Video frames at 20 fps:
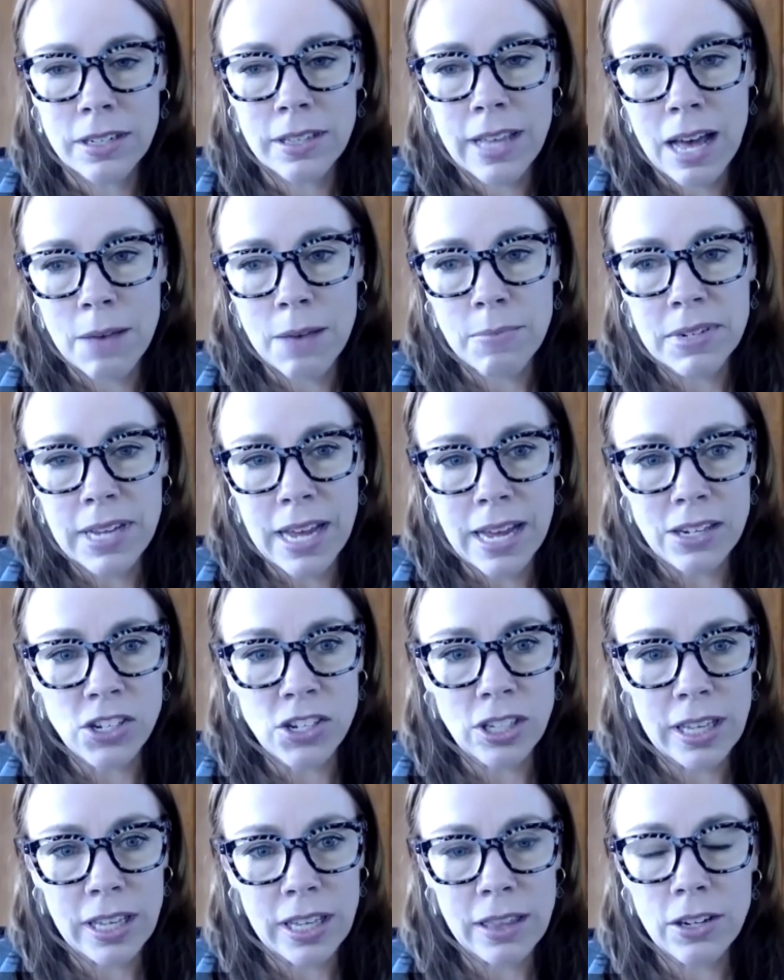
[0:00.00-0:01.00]
that
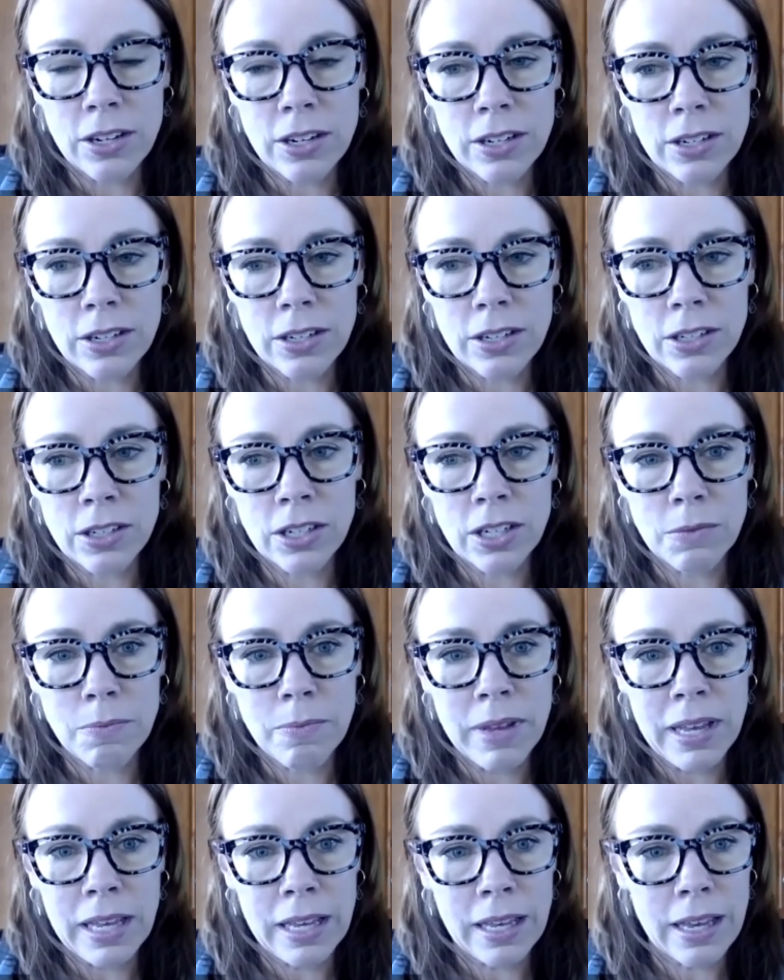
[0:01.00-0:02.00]
potentially there could
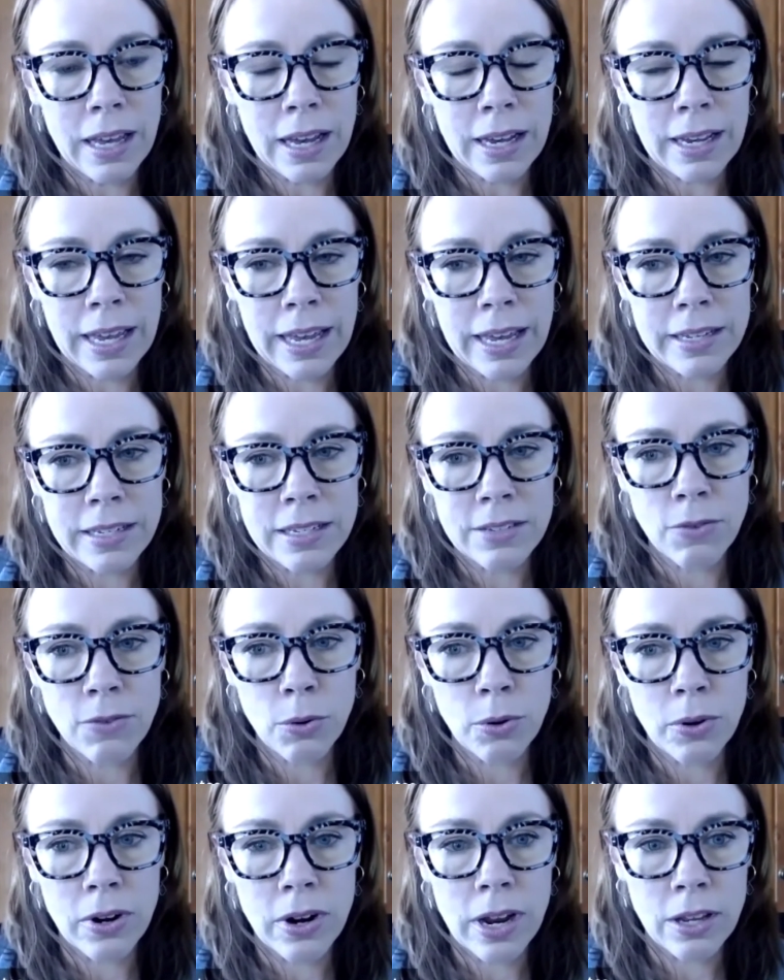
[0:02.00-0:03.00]
be a case
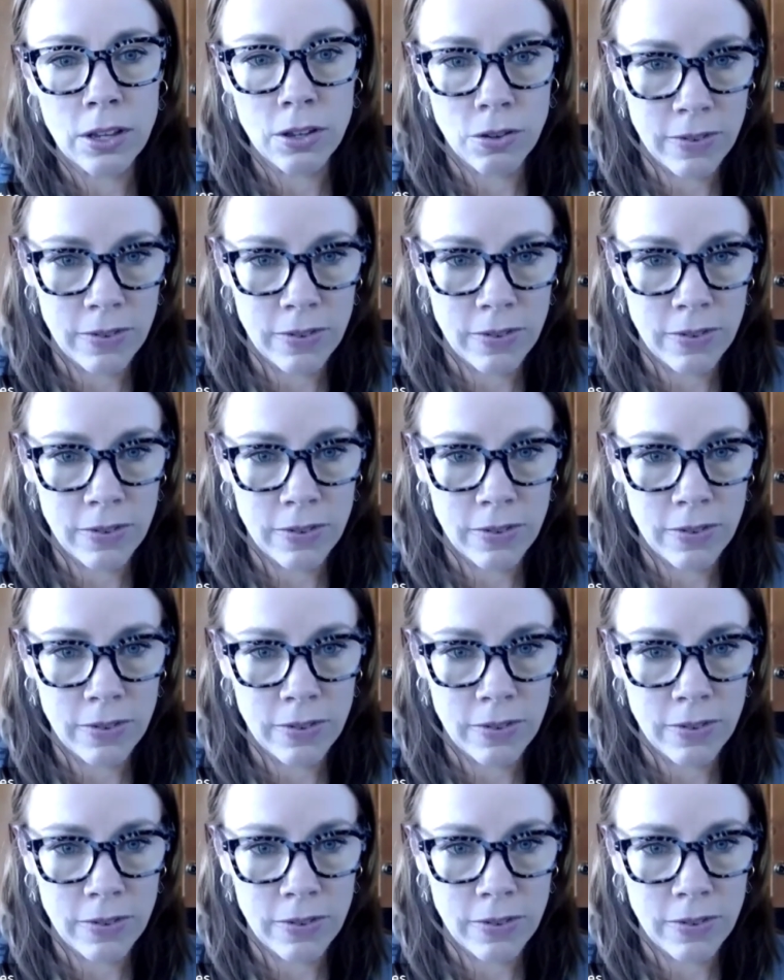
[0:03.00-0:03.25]
for a